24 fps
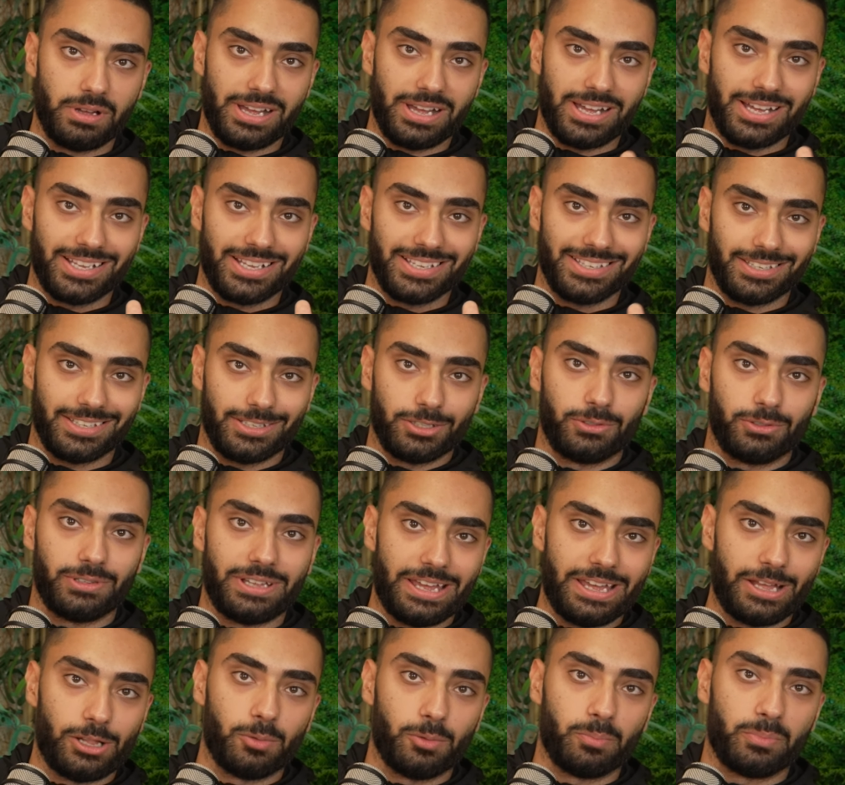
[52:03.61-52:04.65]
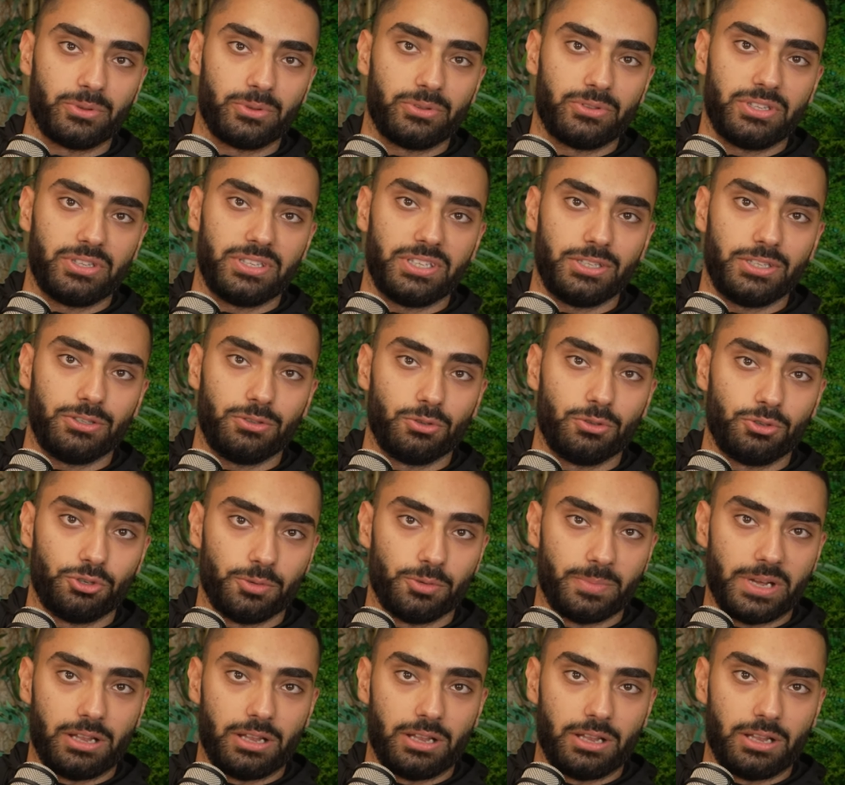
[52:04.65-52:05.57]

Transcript: as it'll help the YouTube